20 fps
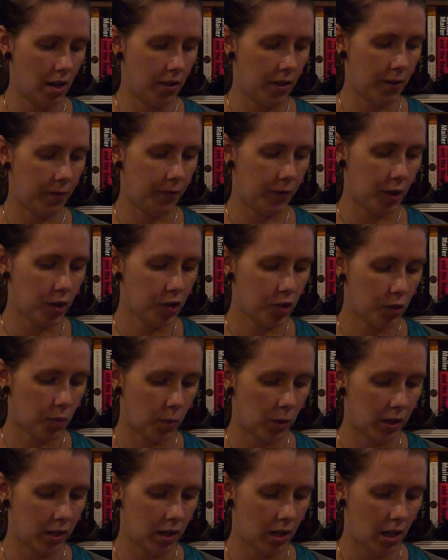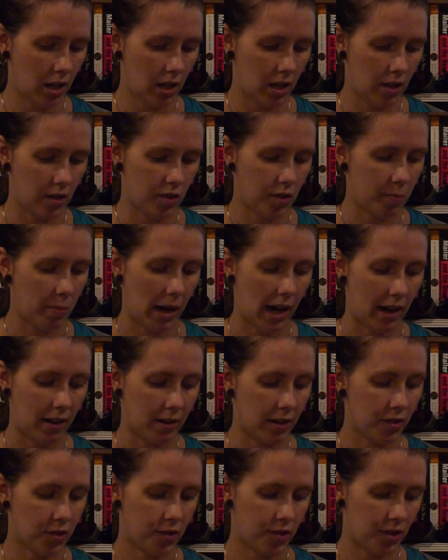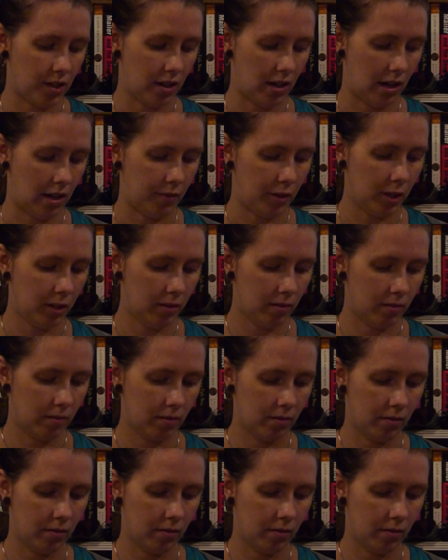The first one is Paris, the novel.